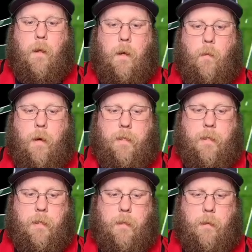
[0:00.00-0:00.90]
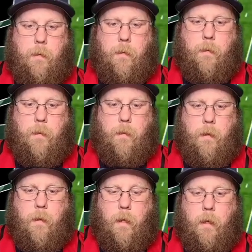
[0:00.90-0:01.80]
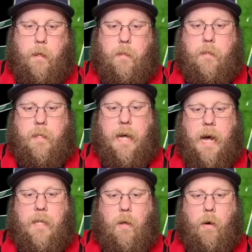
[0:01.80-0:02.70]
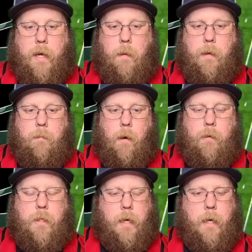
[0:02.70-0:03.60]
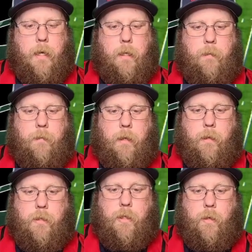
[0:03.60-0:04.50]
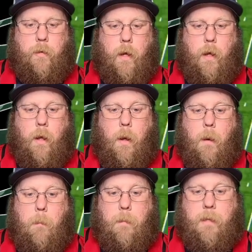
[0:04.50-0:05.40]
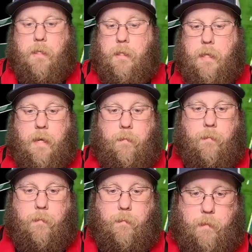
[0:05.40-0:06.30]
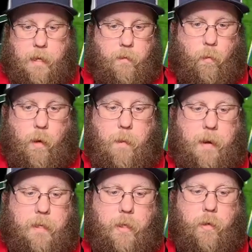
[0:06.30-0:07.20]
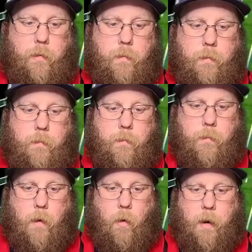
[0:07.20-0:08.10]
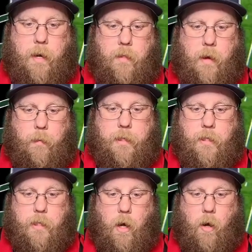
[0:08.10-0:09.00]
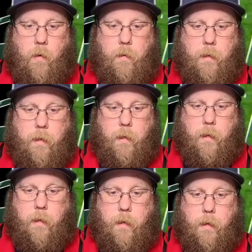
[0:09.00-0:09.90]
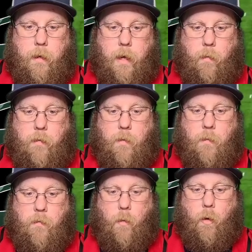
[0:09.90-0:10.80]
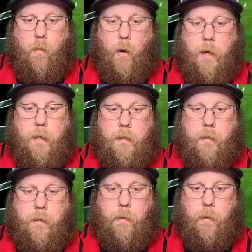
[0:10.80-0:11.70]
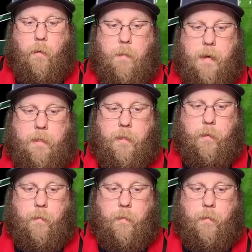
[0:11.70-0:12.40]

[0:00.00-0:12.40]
watch this. The guy's already coming in motion. I kind of clipped it a little soon. But this is that 3x2 already that we just saw. And it went from a 4-1 to a 3x2.